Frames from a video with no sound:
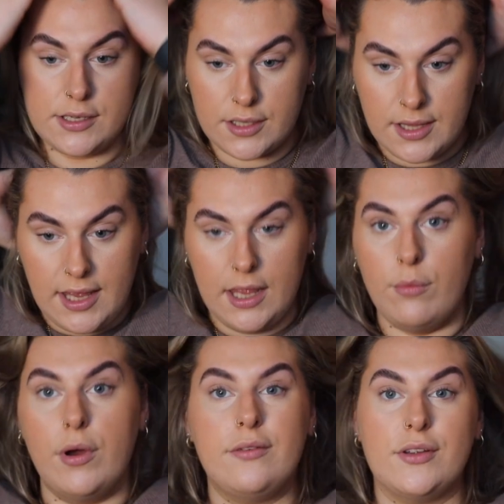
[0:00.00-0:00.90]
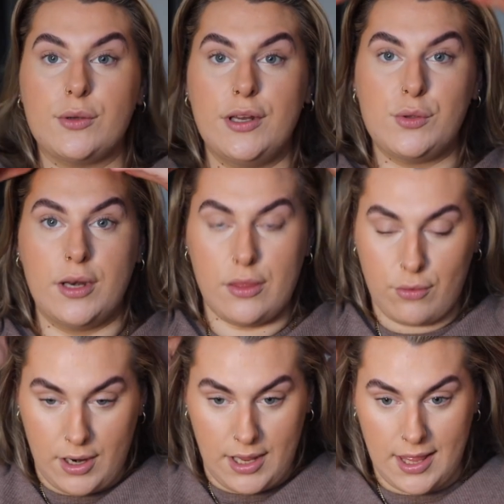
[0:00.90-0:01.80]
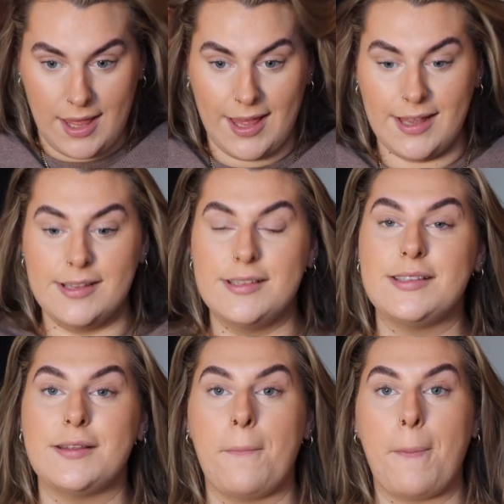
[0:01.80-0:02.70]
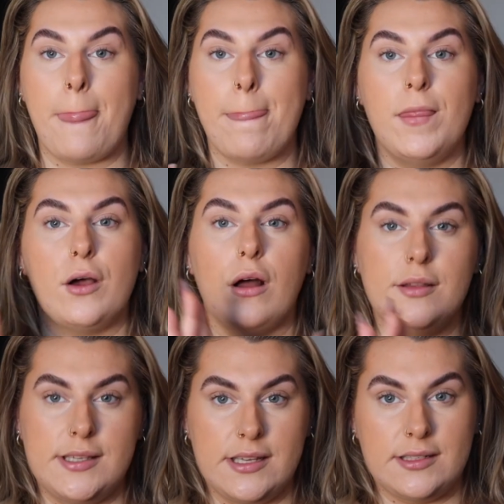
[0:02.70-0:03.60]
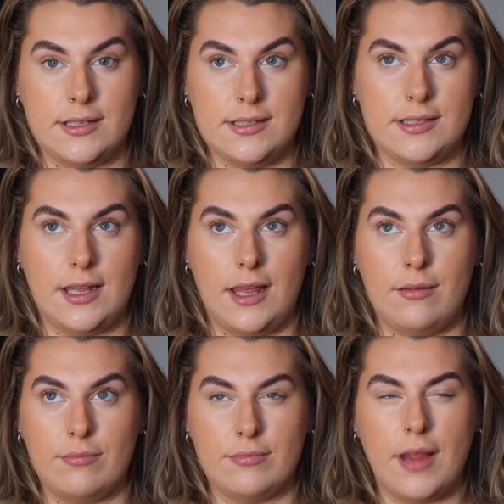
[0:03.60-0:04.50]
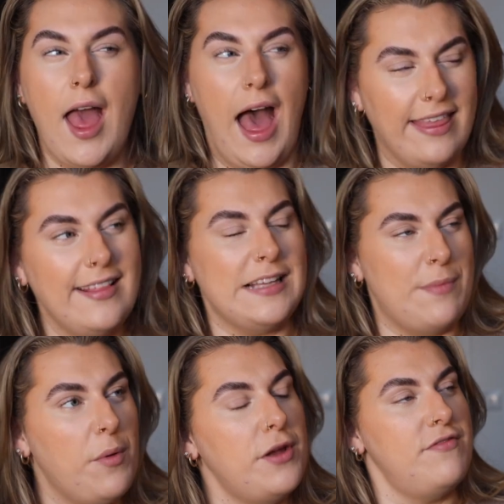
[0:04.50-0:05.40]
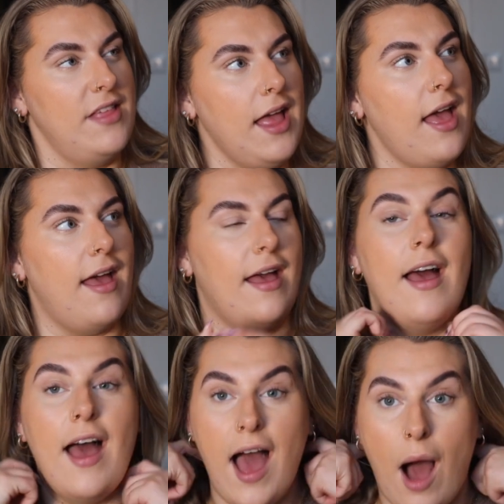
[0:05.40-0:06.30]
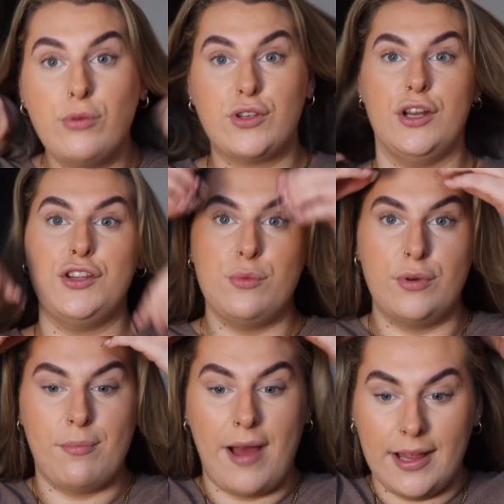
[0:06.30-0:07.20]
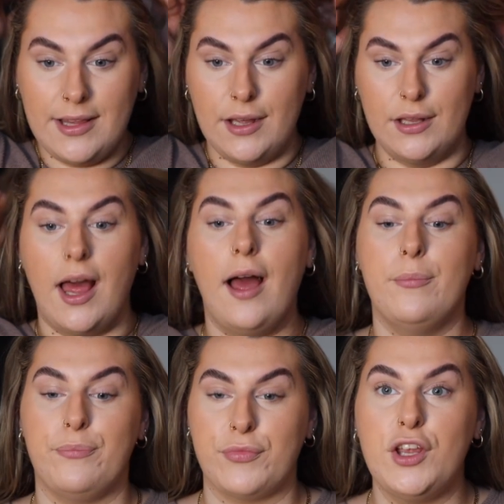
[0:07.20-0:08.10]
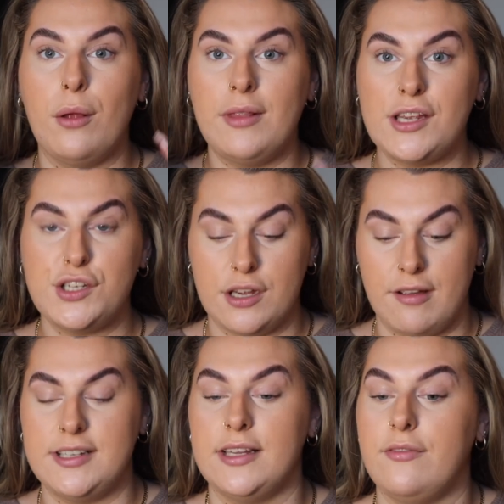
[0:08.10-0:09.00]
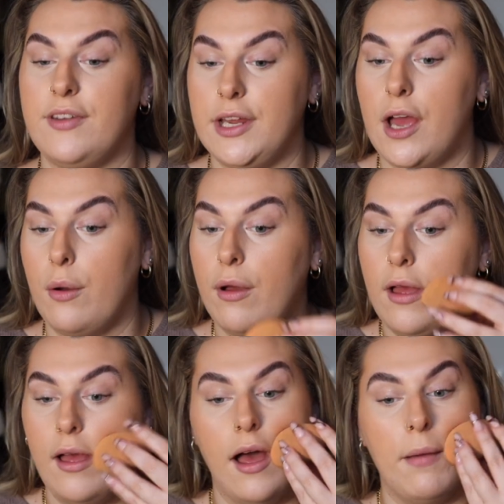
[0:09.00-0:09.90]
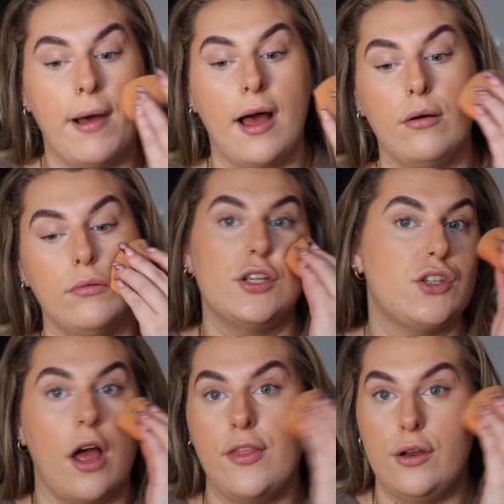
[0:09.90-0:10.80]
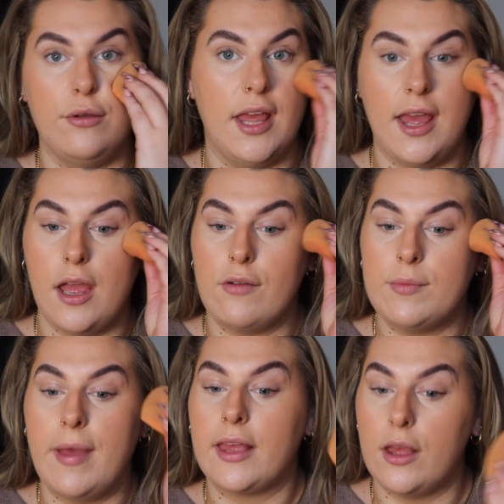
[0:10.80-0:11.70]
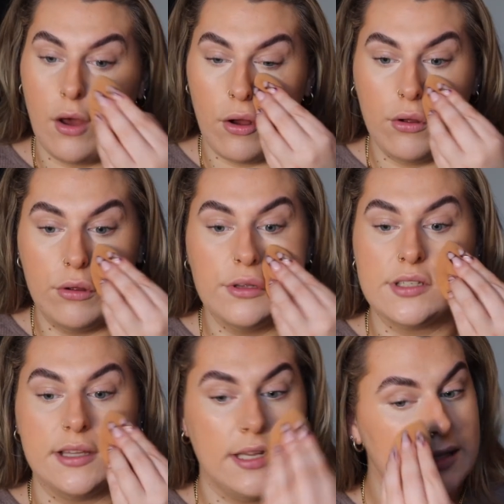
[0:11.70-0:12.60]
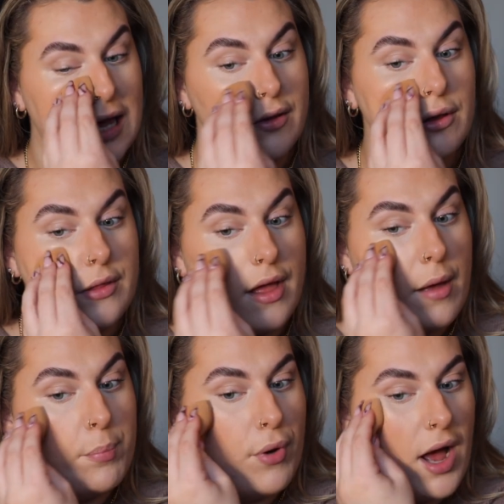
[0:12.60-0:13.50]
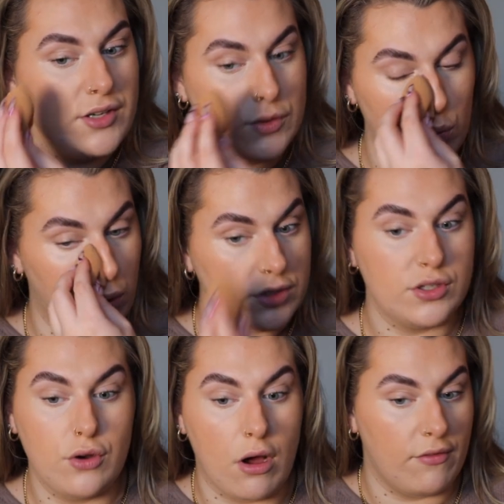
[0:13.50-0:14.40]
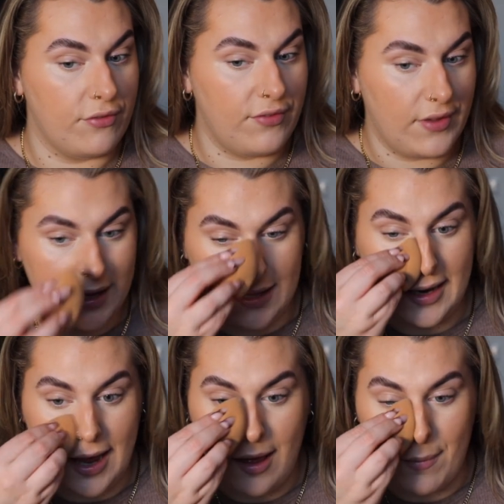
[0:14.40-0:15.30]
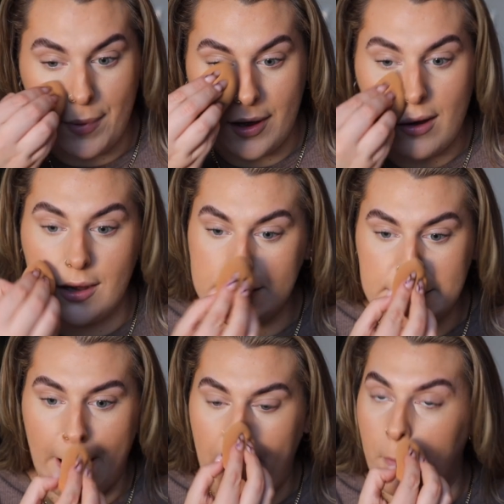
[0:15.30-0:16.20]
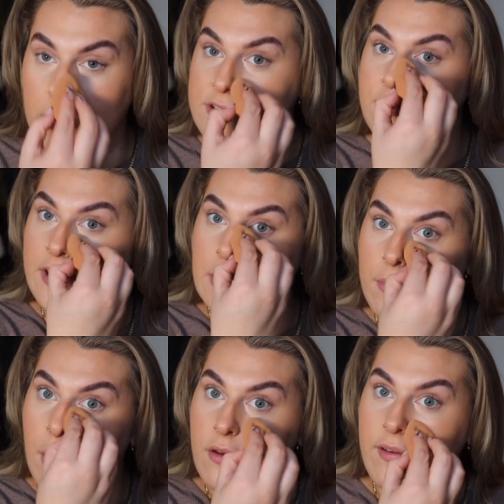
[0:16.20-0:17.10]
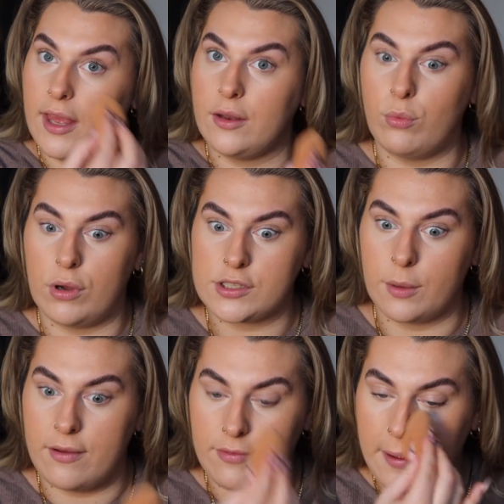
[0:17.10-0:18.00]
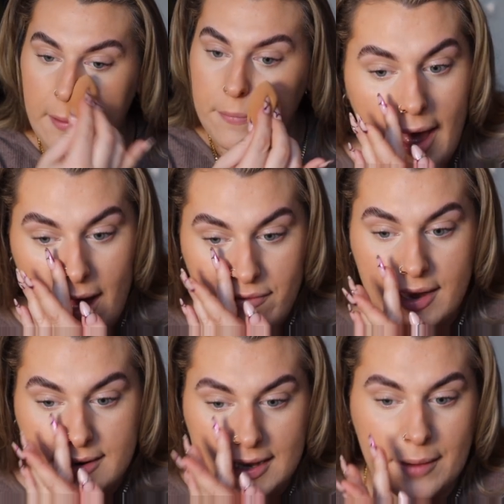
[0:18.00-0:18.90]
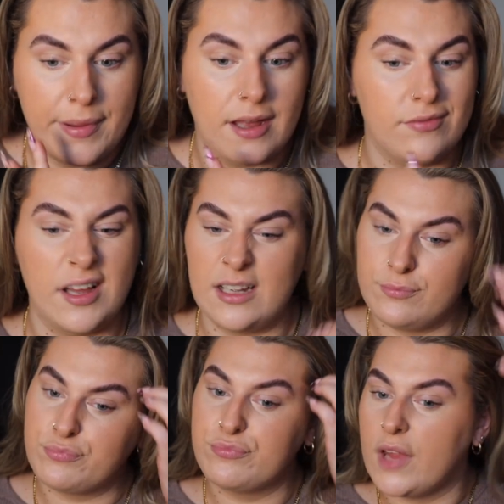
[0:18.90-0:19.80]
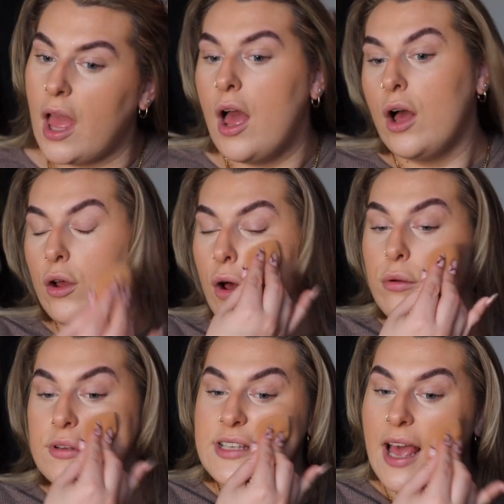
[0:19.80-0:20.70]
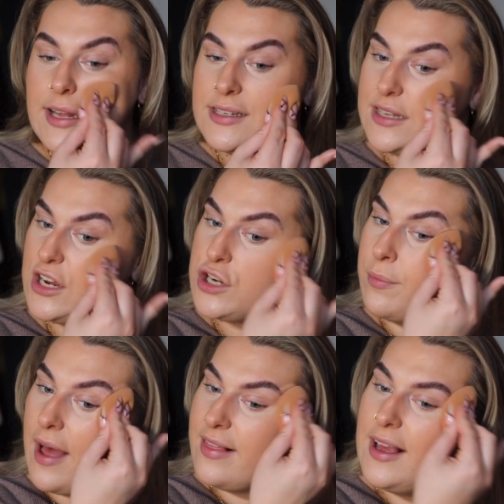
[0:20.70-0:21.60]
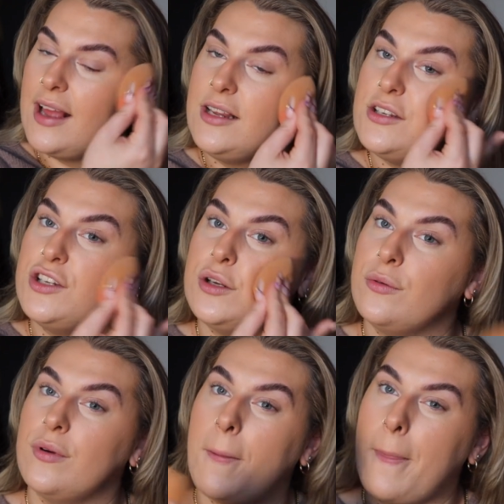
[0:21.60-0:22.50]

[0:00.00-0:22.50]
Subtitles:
so the key word for 2023 is consistency. I think that's my word of the year. I was gonna do one of my little, you know, last year I did the video about starting the new year and making goals and this, that, and the other, but I just was not feeling it because I wasn't feeling motivated whatsoever. I have had like a bit of a goal setting session, but I think I need to do